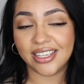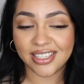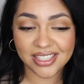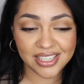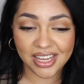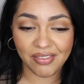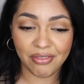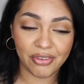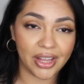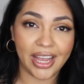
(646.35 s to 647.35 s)
It doesn't
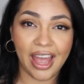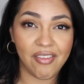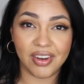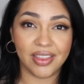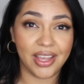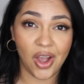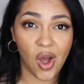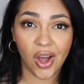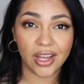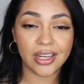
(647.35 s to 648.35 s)
even feel like I have anything
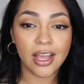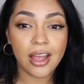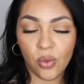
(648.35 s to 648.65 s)
on.